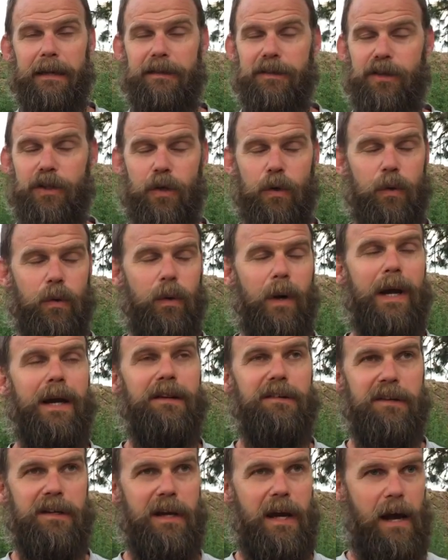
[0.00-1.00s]
It's
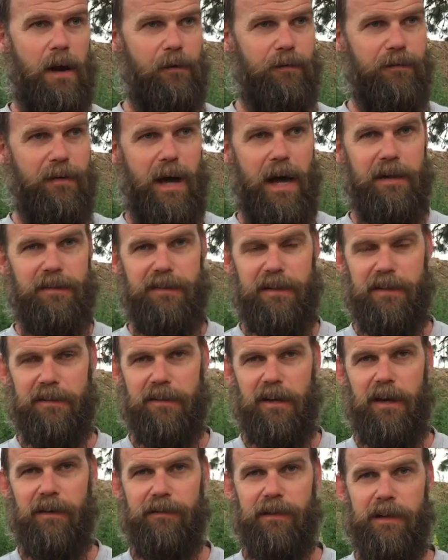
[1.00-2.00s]
crazy how fast
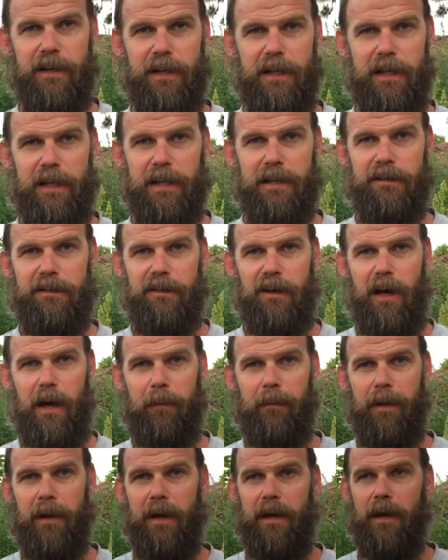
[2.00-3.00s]
this oven heats
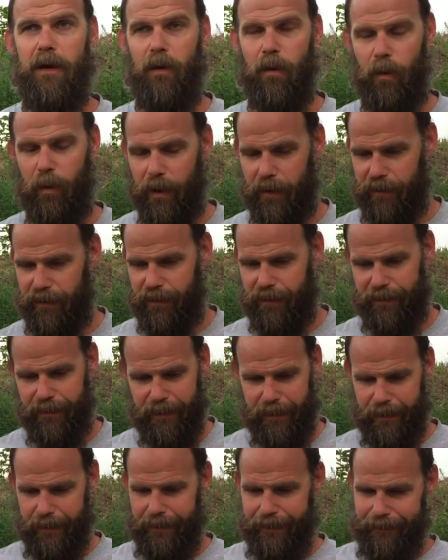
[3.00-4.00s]
up with
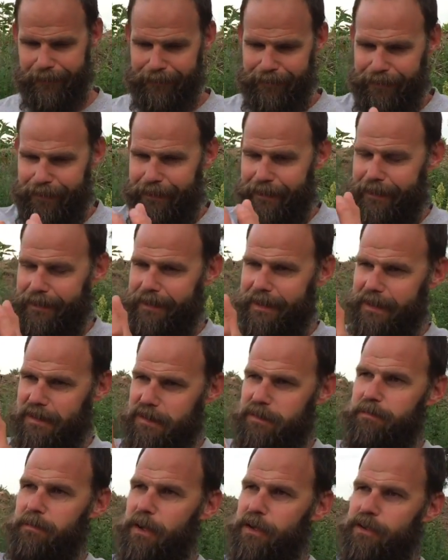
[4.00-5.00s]

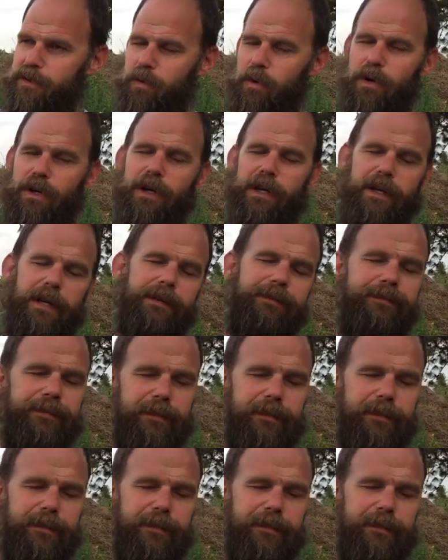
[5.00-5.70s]
this much wood.